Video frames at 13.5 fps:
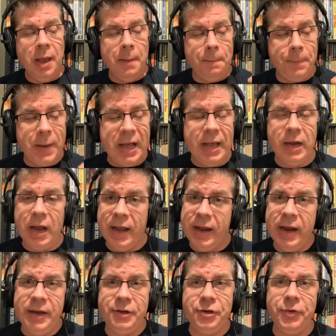but
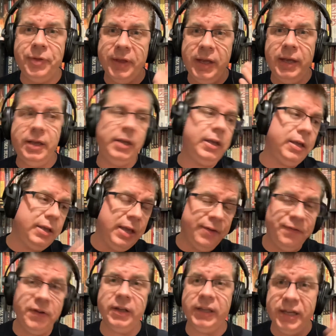I do think
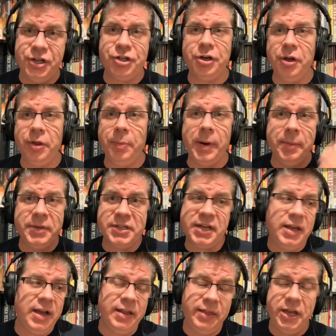if you, at least you know the premise,
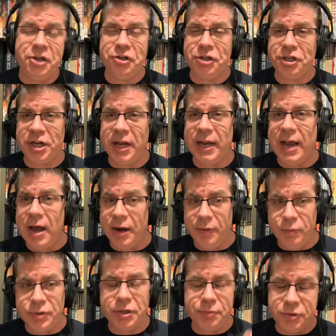I think you should check it out. It
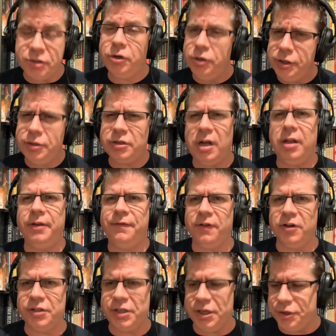was good, solid
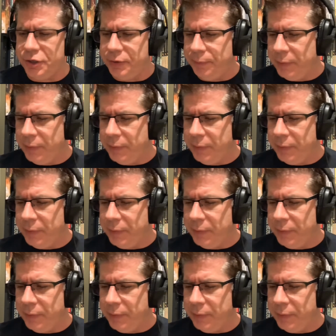first issue.